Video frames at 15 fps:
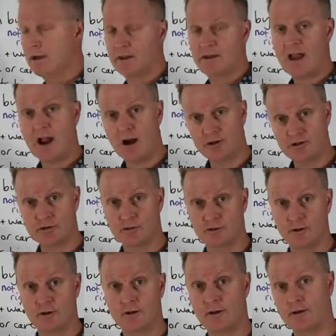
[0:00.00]
character
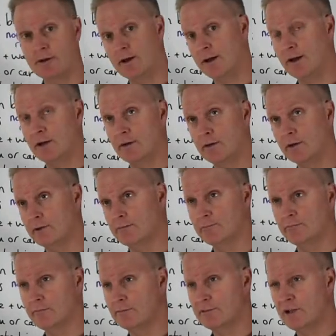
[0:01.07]
and
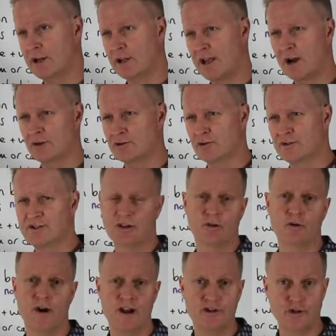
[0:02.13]
characteristic
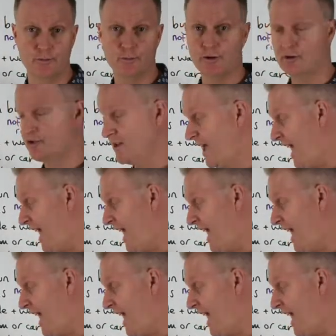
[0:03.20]
or attribute to